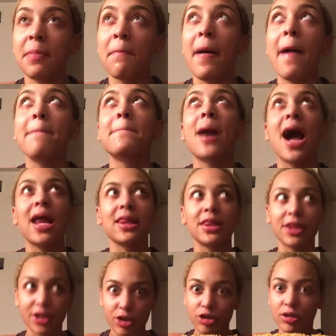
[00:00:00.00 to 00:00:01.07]
my
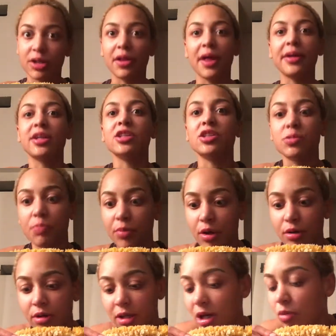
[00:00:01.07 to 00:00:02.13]
mind literally like
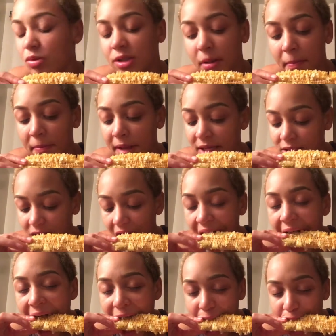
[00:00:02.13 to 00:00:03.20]
exploded. It was amazing.